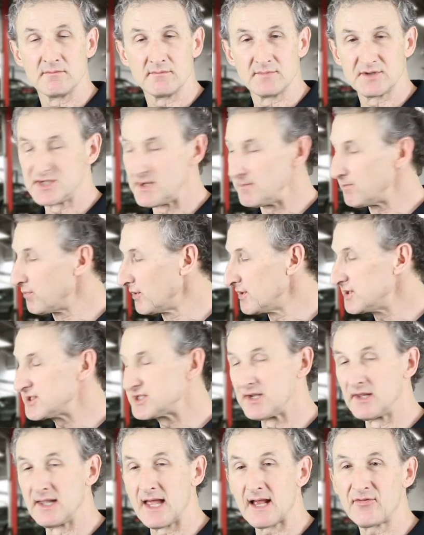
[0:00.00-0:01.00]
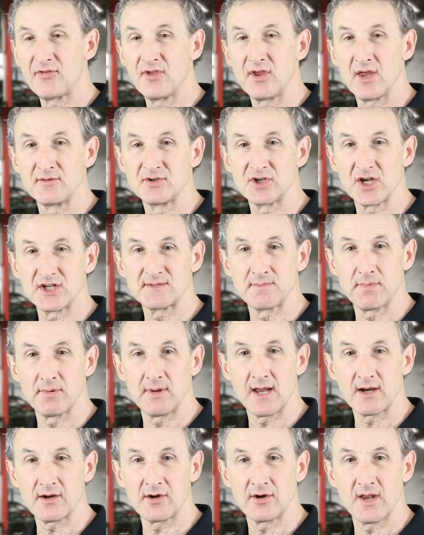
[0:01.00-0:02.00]
Simply select the adjust
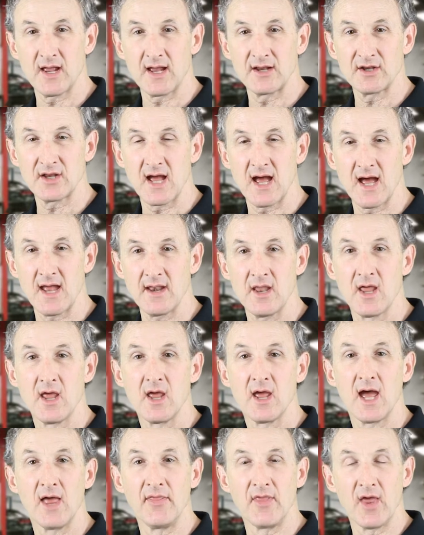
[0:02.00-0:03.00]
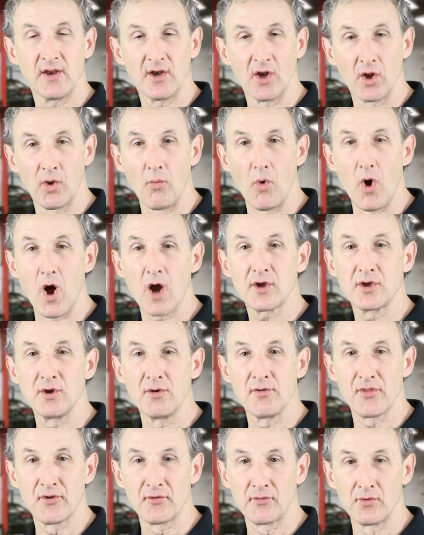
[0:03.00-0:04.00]
placard icon, and then it'll walk
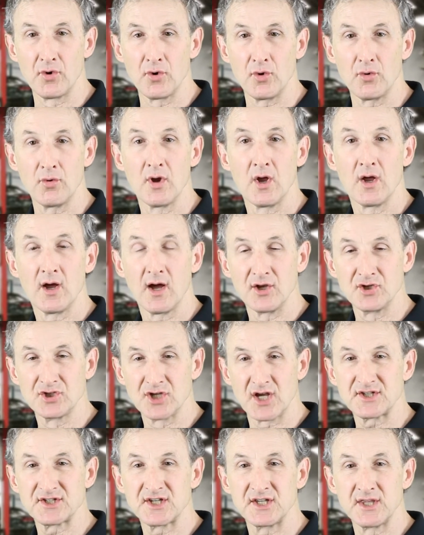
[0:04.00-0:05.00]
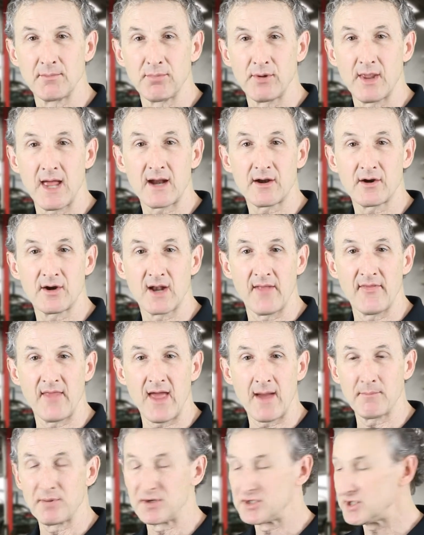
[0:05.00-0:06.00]
you through adjusting the placard on
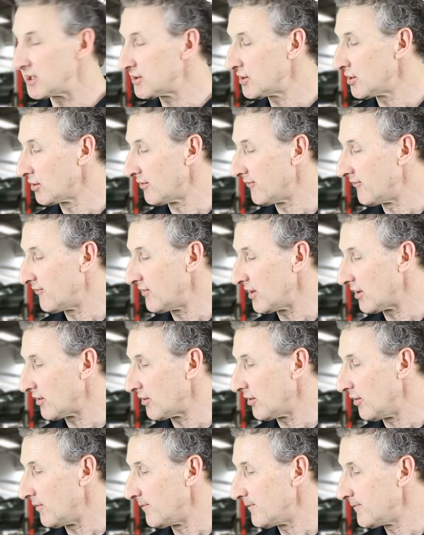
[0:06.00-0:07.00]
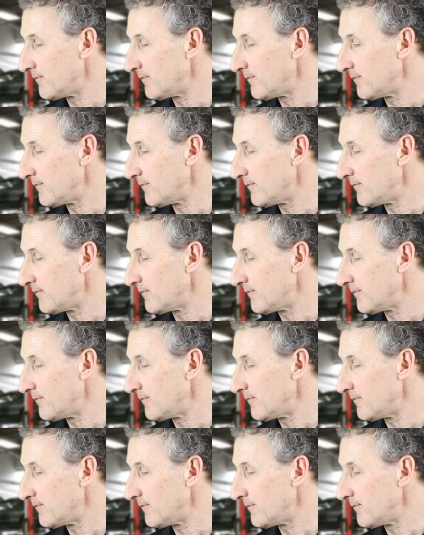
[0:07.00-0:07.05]
that particular vehicle.